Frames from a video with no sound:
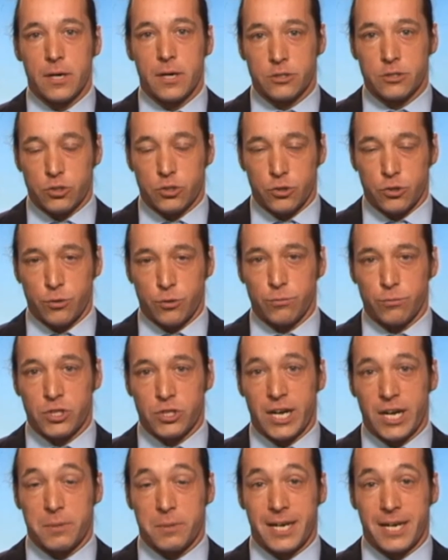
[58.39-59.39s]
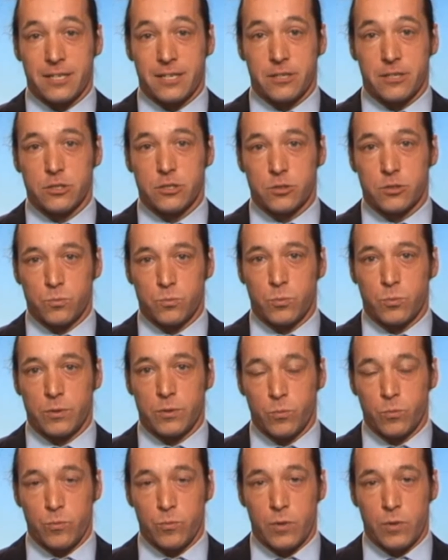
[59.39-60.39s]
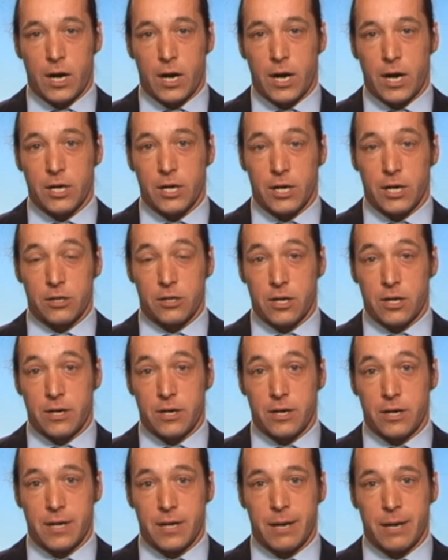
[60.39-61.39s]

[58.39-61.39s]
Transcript: And so genetic predictors are